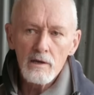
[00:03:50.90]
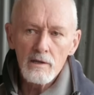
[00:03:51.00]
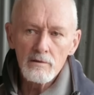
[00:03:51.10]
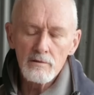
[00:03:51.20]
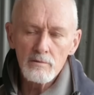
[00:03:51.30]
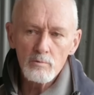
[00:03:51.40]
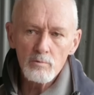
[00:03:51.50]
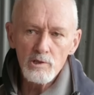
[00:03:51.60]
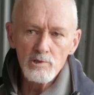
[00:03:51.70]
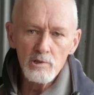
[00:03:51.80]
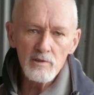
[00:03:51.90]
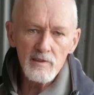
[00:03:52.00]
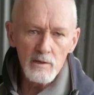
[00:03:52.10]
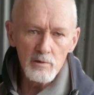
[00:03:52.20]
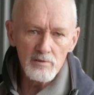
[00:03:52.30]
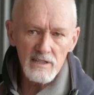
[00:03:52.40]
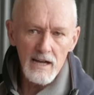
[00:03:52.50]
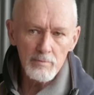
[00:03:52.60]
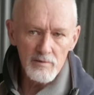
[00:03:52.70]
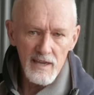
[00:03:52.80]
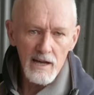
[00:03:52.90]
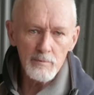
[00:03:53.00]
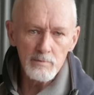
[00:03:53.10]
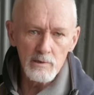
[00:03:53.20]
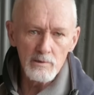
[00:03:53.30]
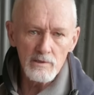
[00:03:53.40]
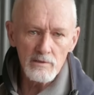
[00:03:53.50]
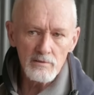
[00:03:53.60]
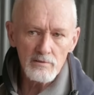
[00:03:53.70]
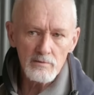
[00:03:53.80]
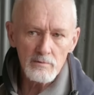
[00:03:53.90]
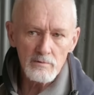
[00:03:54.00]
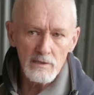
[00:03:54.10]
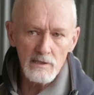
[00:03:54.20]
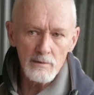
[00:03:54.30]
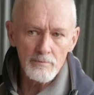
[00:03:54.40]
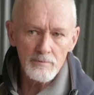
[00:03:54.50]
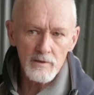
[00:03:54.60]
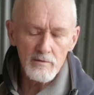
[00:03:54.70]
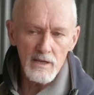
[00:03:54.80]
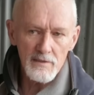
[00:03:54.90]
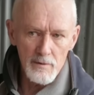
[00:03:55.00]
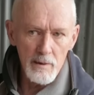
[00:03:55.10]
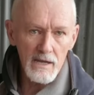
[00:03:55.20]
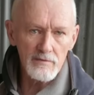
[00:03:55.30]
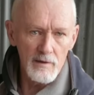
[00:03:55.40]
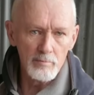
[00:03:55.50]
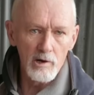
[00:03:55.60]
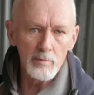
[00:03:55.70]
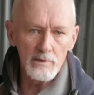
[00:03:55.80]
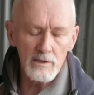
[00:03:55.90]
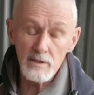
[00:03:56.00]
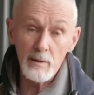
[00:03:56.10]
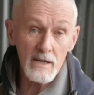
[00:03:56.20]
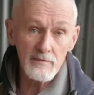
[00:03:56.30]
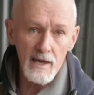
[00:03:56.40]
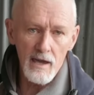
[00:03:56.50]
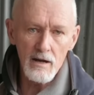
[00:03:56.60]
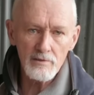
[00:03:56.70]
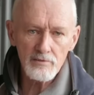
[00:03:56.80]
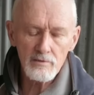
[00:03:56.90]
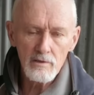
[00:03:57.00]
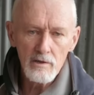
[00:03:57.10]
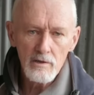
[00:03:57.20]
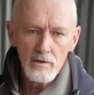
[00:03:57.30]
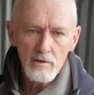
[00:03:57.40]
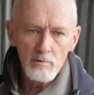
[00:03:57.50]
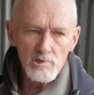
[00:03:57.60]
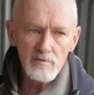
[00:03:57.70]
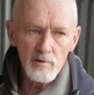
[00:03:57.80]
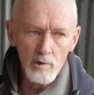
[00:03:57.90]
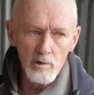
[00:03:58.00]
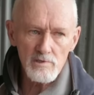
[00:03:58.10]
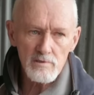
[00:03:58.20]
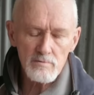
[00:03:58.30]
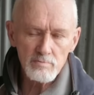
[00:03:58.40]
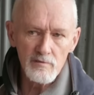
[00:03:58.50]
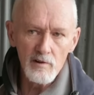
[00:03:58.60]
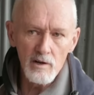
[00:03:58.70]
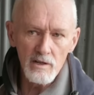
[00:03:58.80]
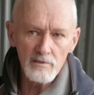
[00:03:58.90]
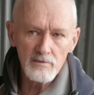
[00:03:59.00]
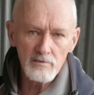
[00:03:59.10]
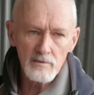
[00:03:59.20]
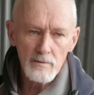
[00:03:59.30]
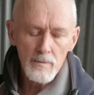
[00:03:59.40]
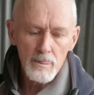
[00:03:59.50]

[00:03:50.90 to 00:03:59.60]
And we knew that there was a couple of outbuildings at the back of the property, at the back of the house, which of course provides